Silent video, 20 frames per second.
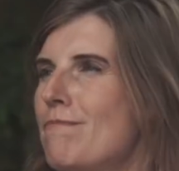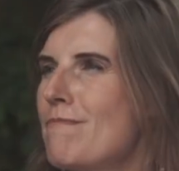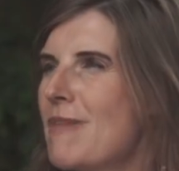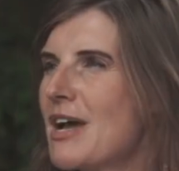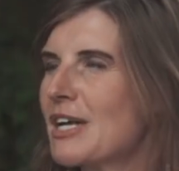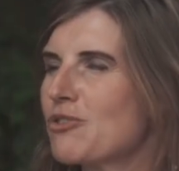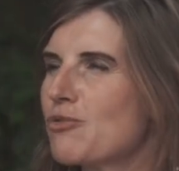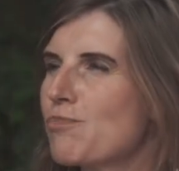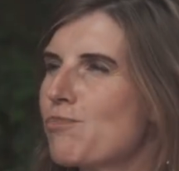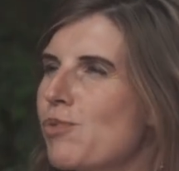
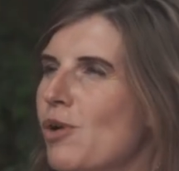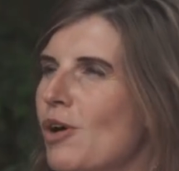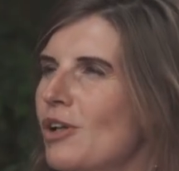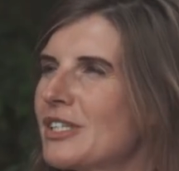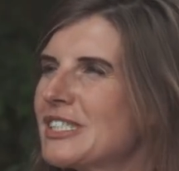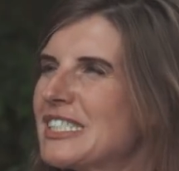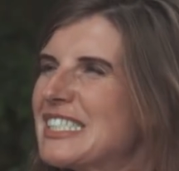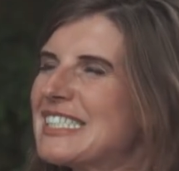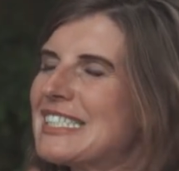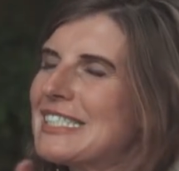
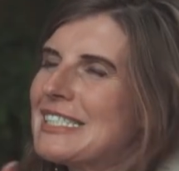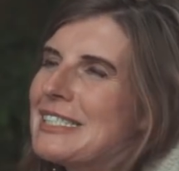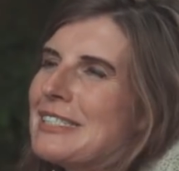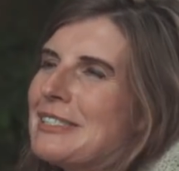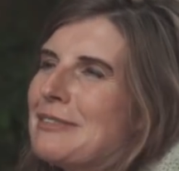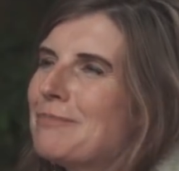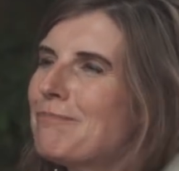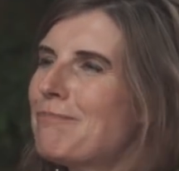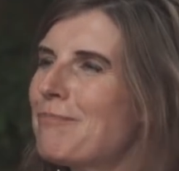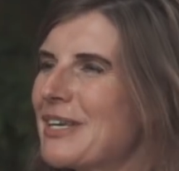
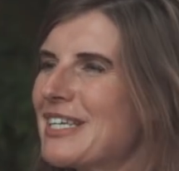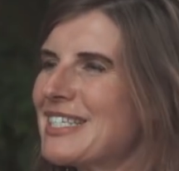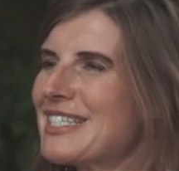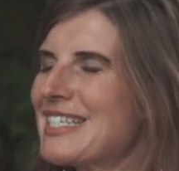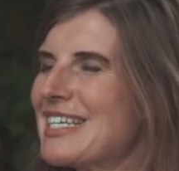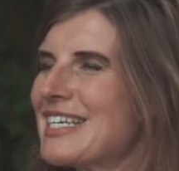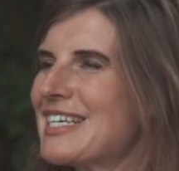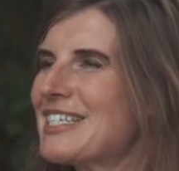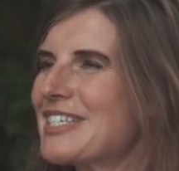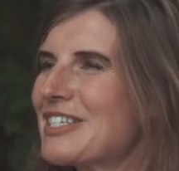metropolitan,
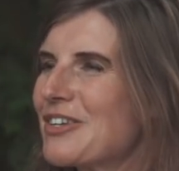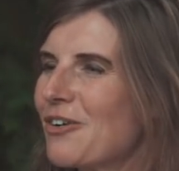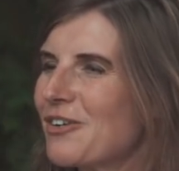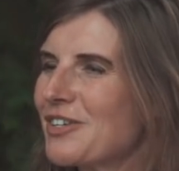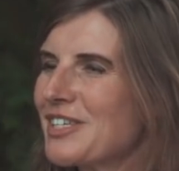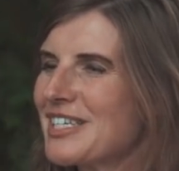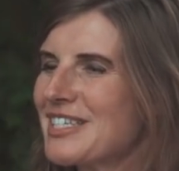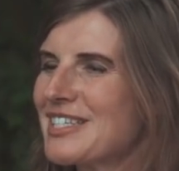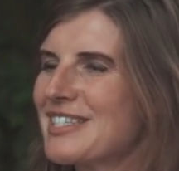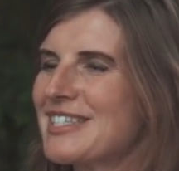busy, it's
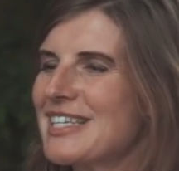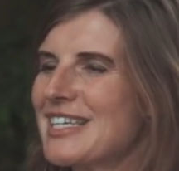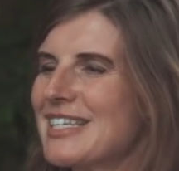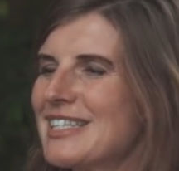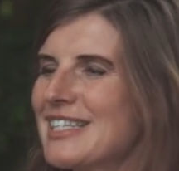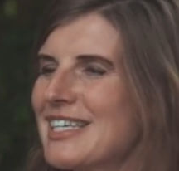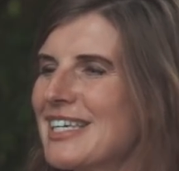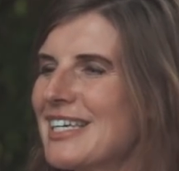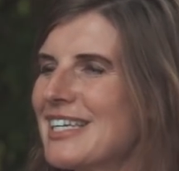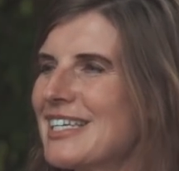got your
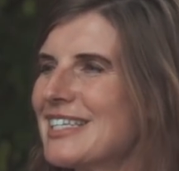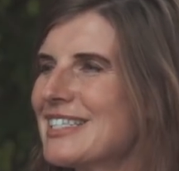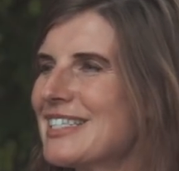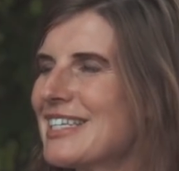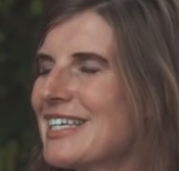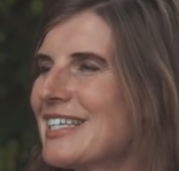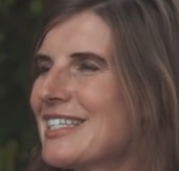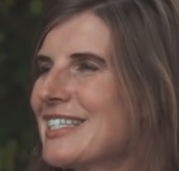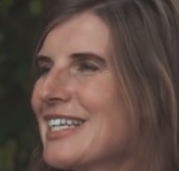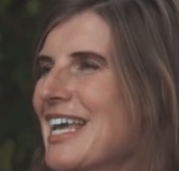cities,
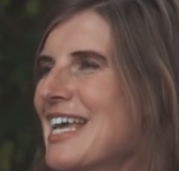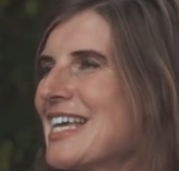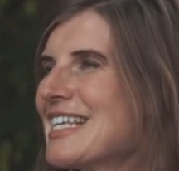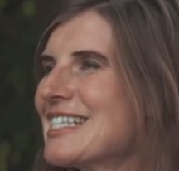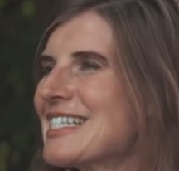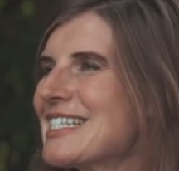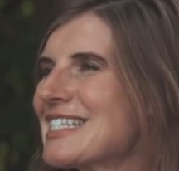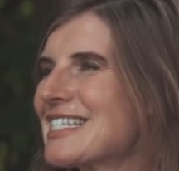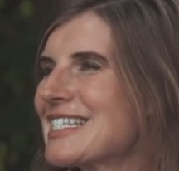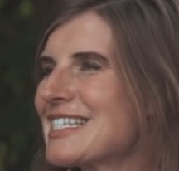
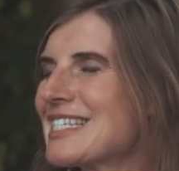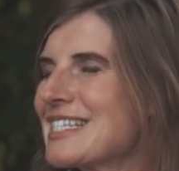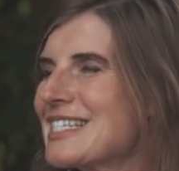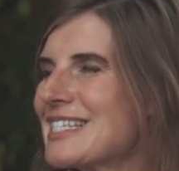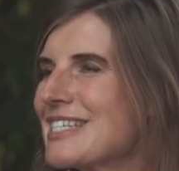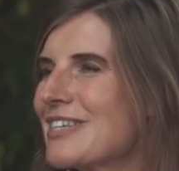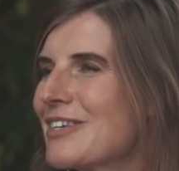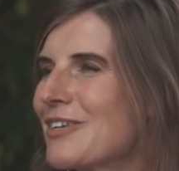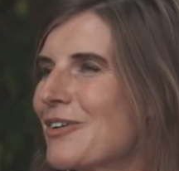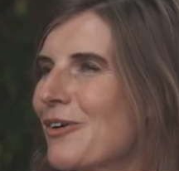it's
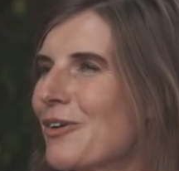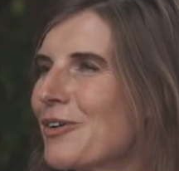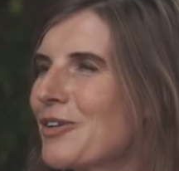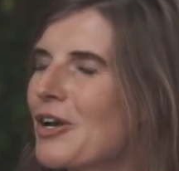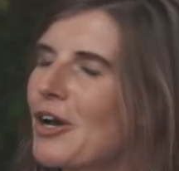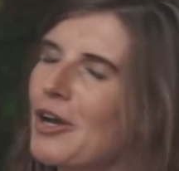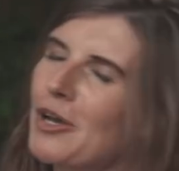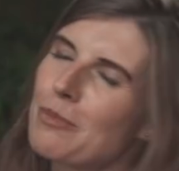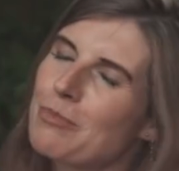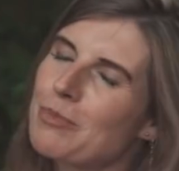got
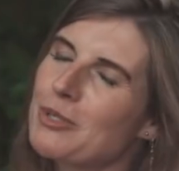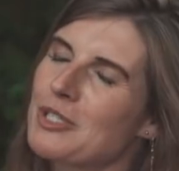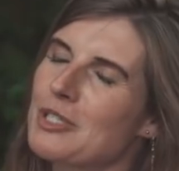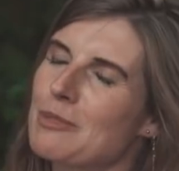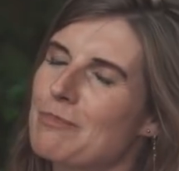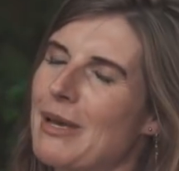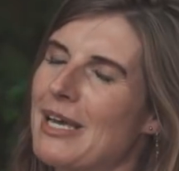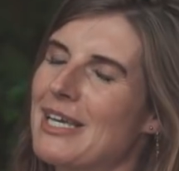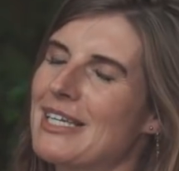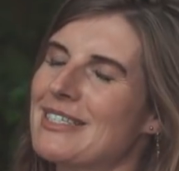your open
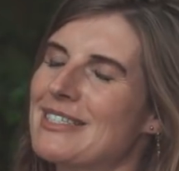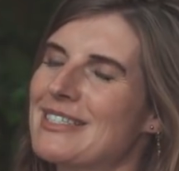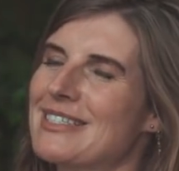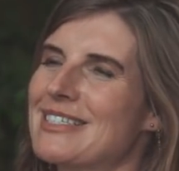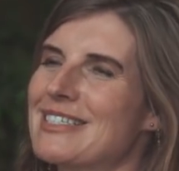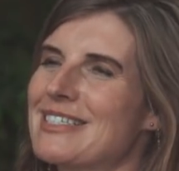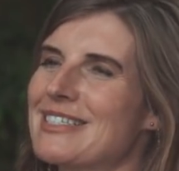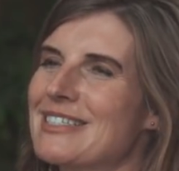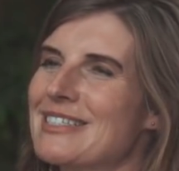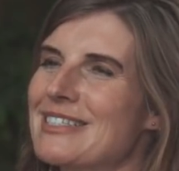
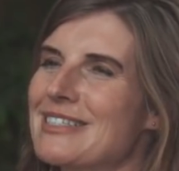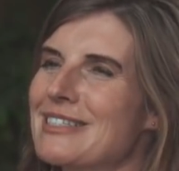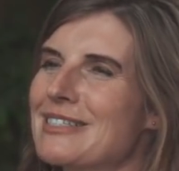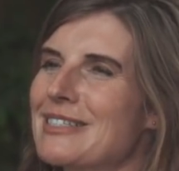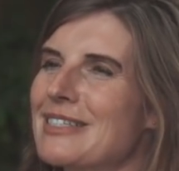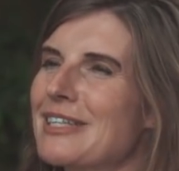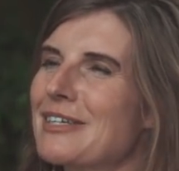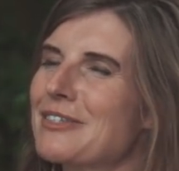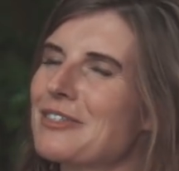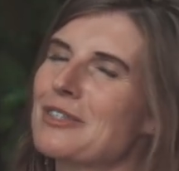spaces.
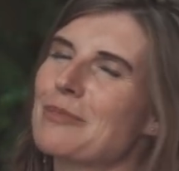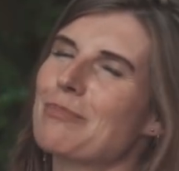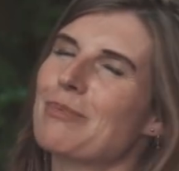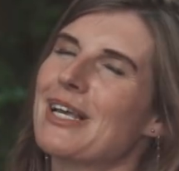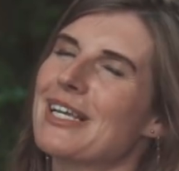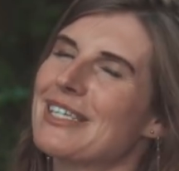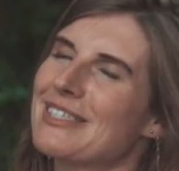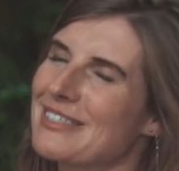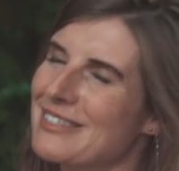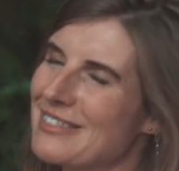Those are the
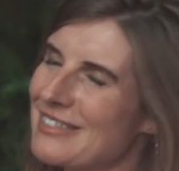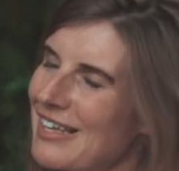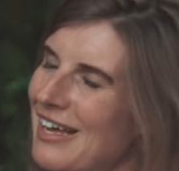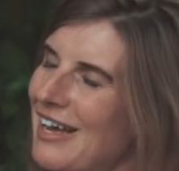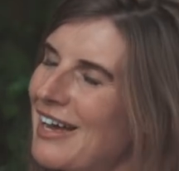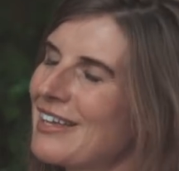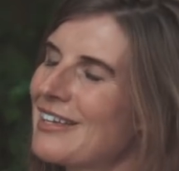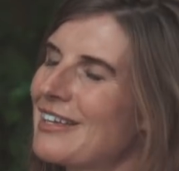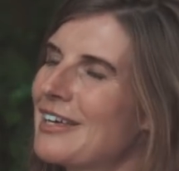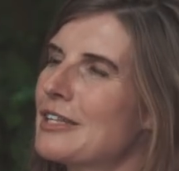places that
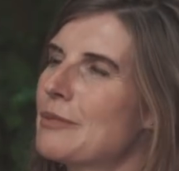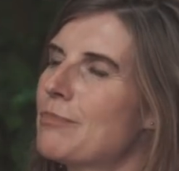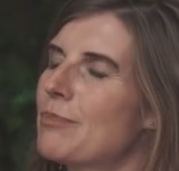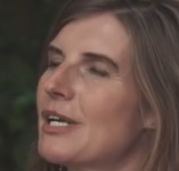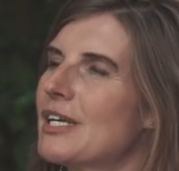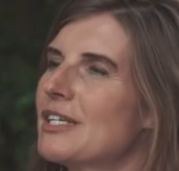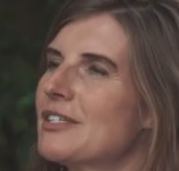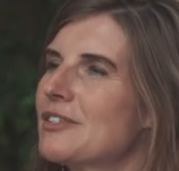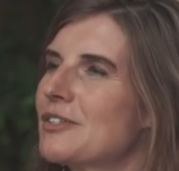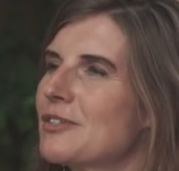I like, the
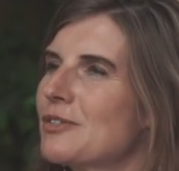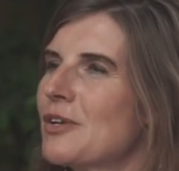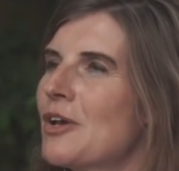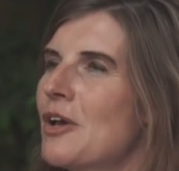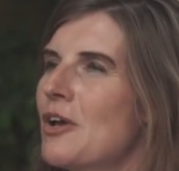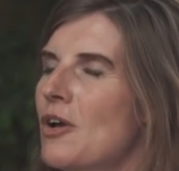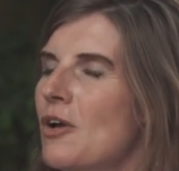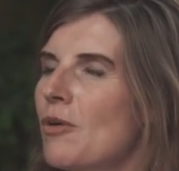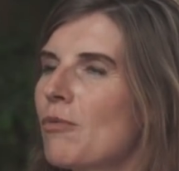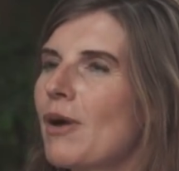places
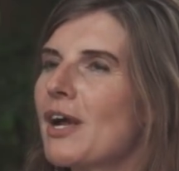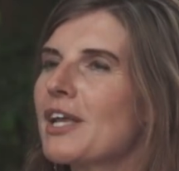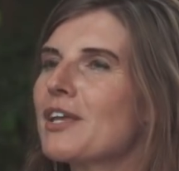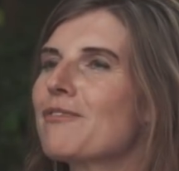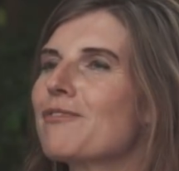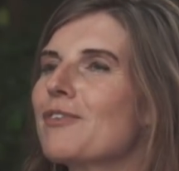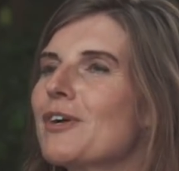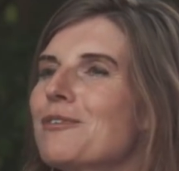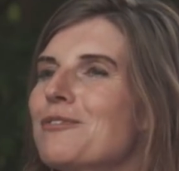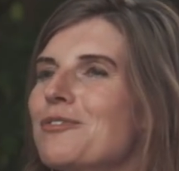where your
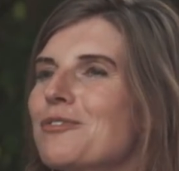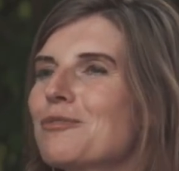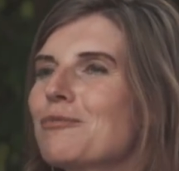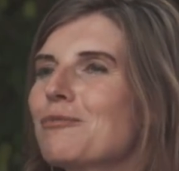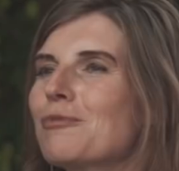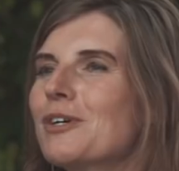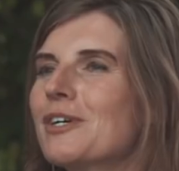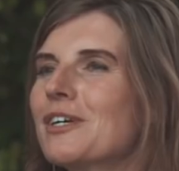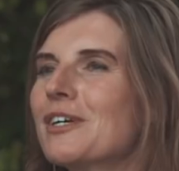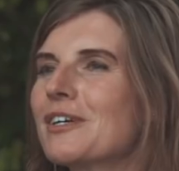phone
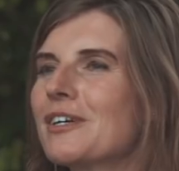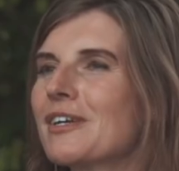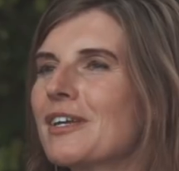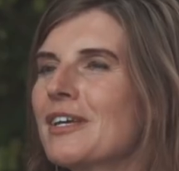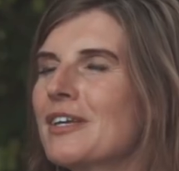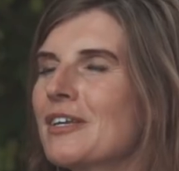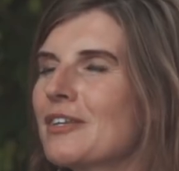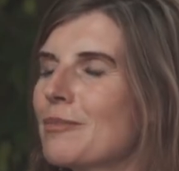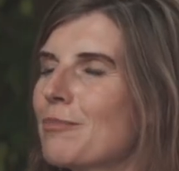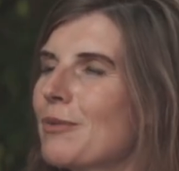doesn't work,
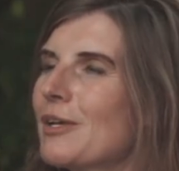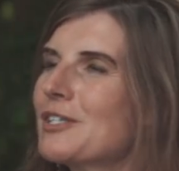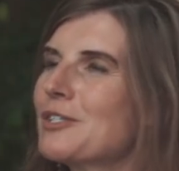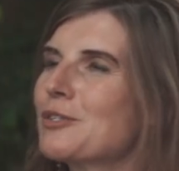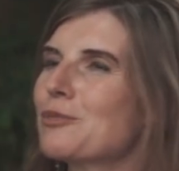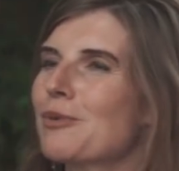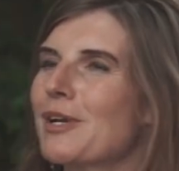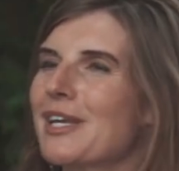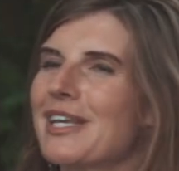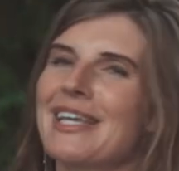the
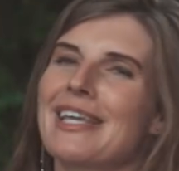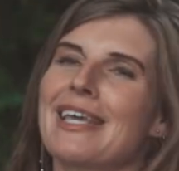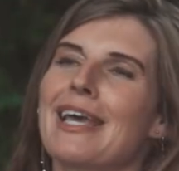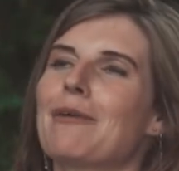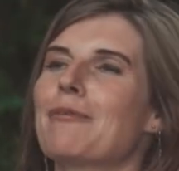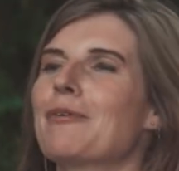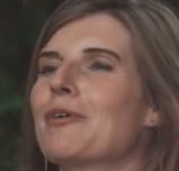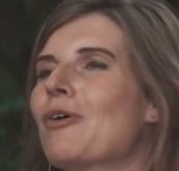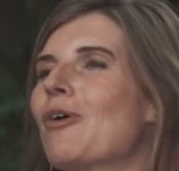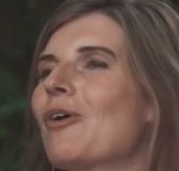places where you can
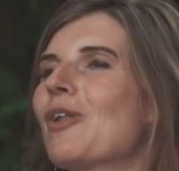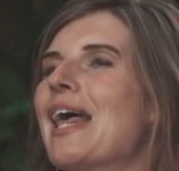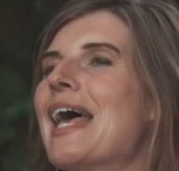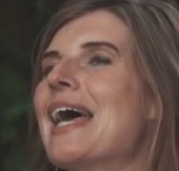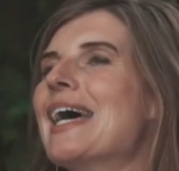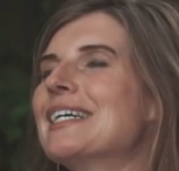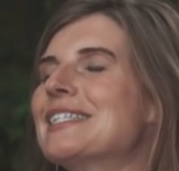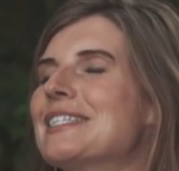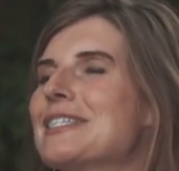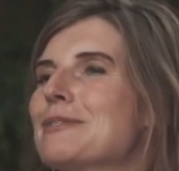get what we call
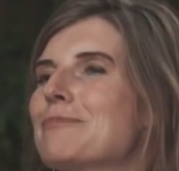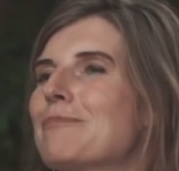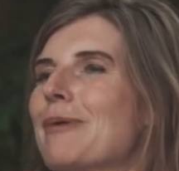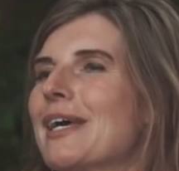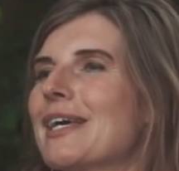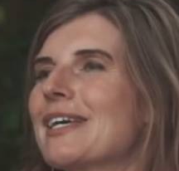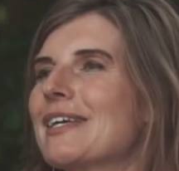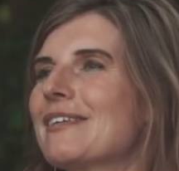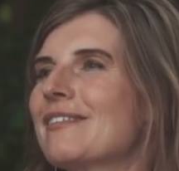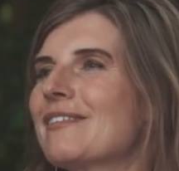a
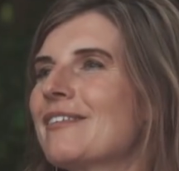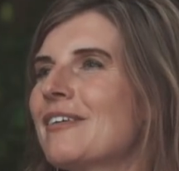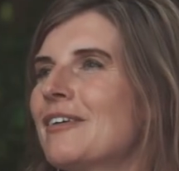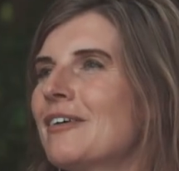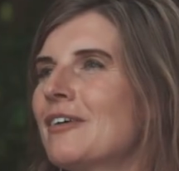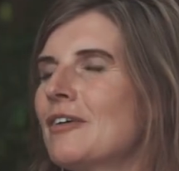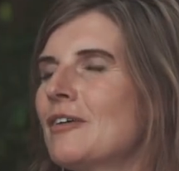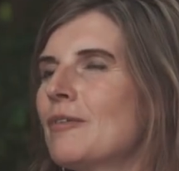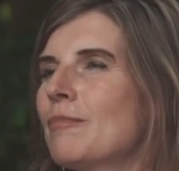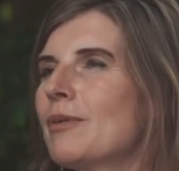headspace,
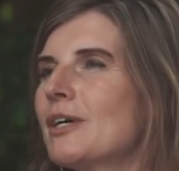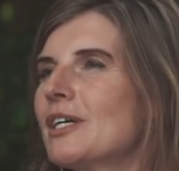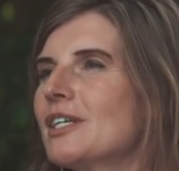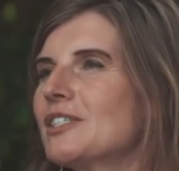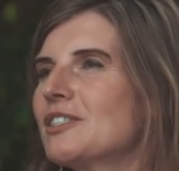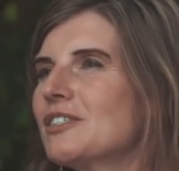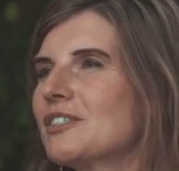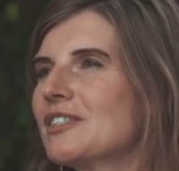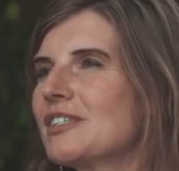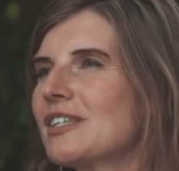
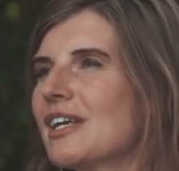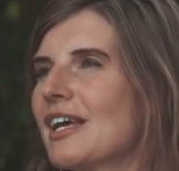but just